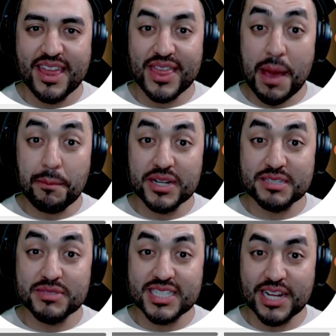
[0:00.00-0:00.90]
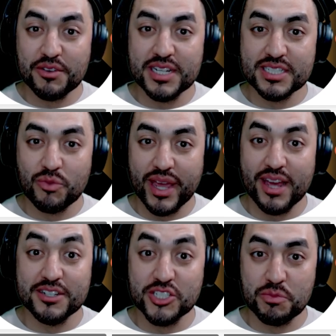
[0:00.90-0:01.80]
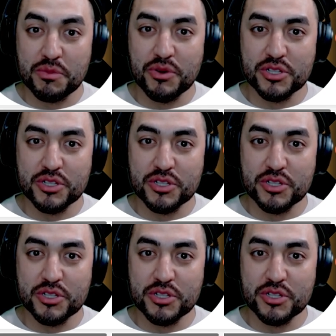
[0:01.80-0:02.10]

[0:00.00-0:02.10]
That puts some serious weight on Super Bowl